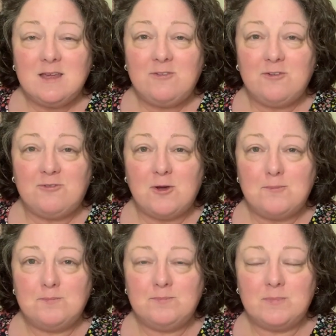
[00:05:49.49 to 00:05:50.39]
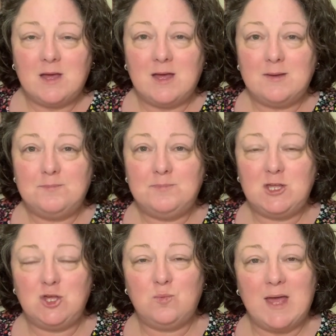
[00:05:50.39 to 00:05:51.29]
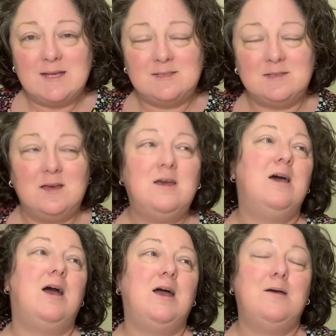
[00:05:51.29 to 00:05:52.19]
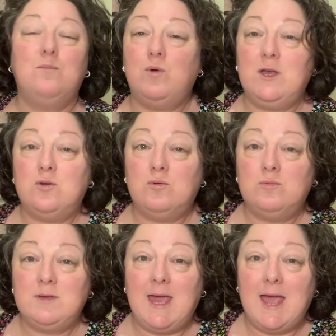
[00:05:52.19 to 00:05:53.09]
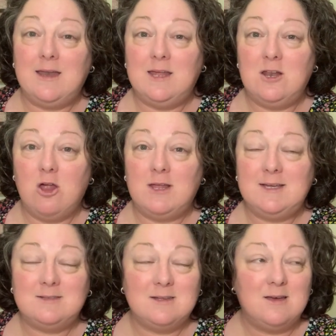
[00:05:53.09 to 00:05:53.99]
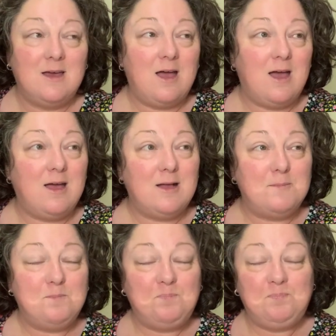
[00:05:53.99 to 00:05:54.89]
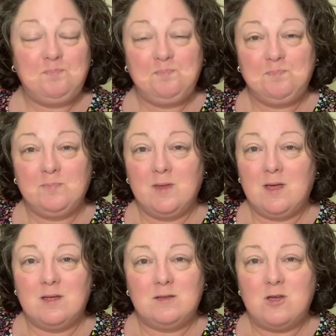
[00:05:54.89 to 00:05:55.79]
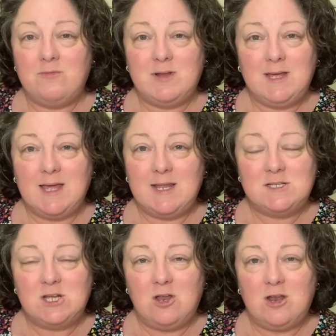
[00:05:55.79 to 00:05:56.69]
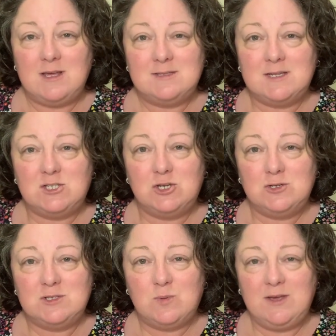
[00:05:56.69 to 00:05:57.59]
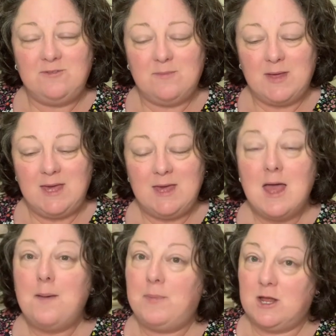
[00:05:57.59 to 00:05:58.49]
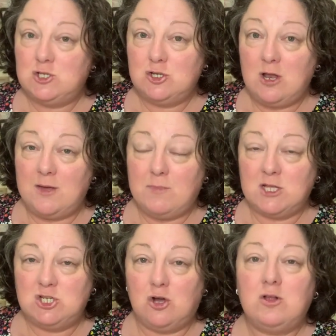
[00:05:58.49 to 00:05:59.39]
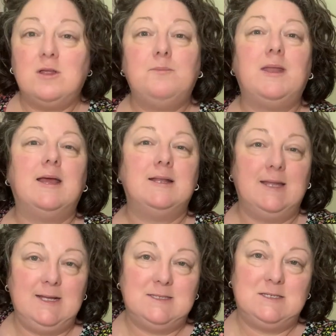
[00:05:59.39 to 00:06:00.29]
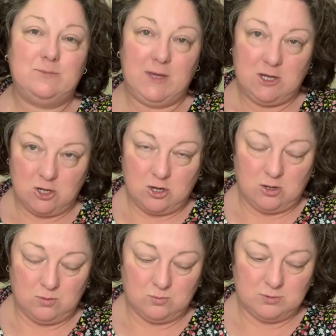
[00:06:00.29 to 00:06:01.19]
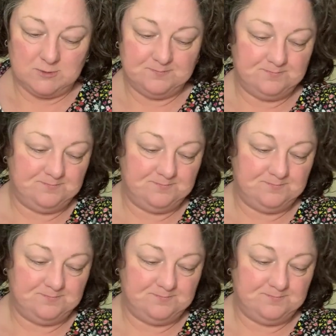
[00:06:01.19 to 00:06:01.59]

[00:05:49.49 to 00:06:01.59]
If you're from the US, we call candy lollies. Don't really get into lollies. They're too sweet for me, but I do like my chocolate, but it needs to be cold.